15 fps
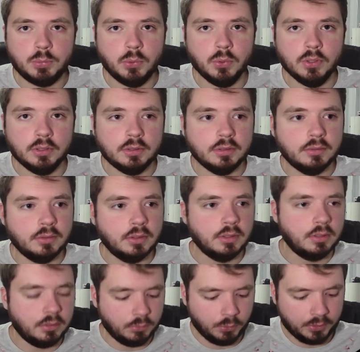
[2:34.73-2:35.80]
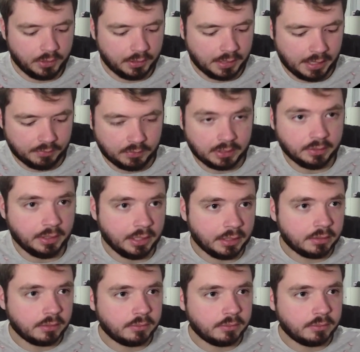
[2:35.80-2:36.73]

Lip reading: port within that VLAN.